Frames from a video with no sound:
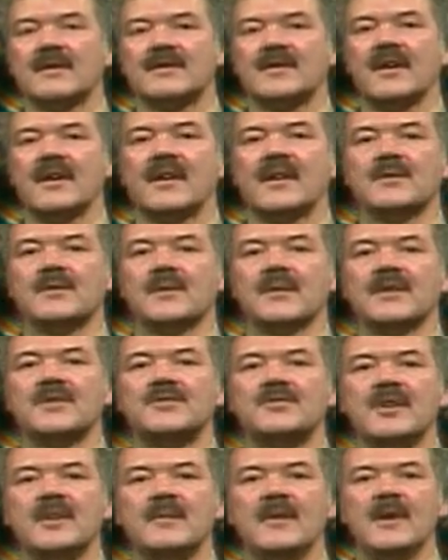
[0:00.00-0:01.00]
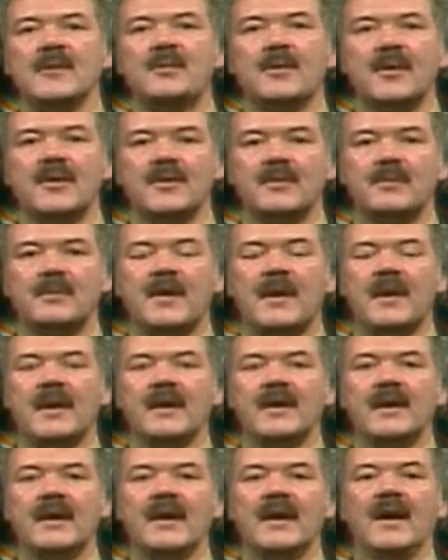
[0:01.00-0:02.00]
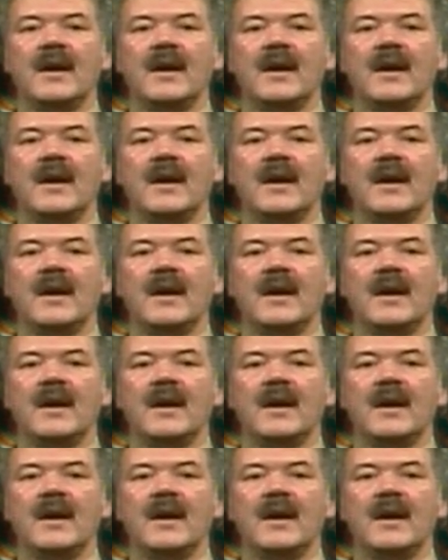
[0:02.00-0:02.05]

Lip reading: Stockings were an extremely important part